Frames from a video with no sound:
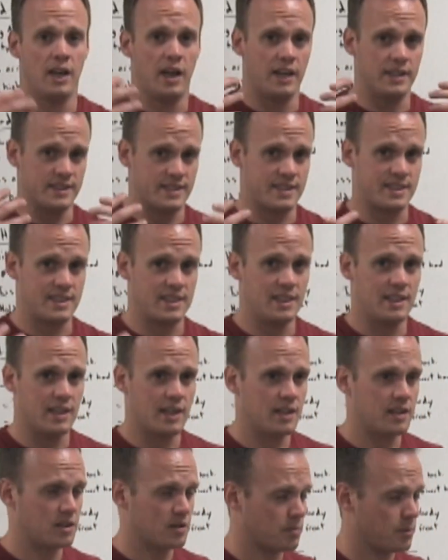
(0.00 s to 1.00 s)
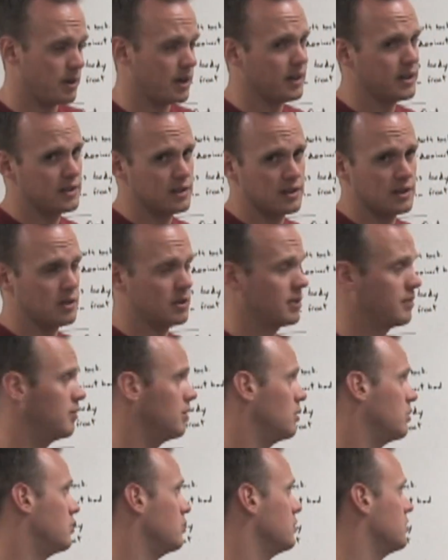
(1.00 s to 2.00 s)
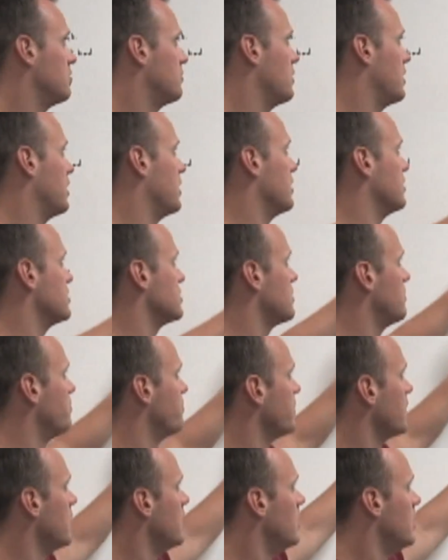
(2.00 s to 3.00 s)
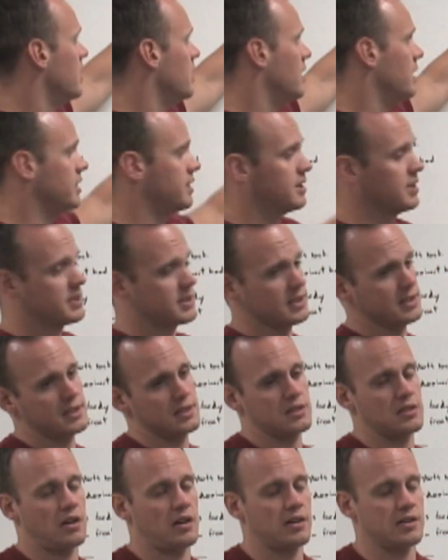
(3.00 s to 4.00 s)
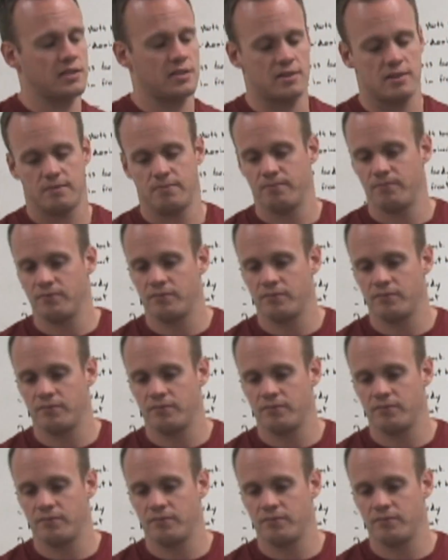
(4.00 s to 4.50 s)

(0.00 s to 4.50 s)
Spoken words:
and see that in your mind, it'll give you a huge advantage. Inconsistent toss.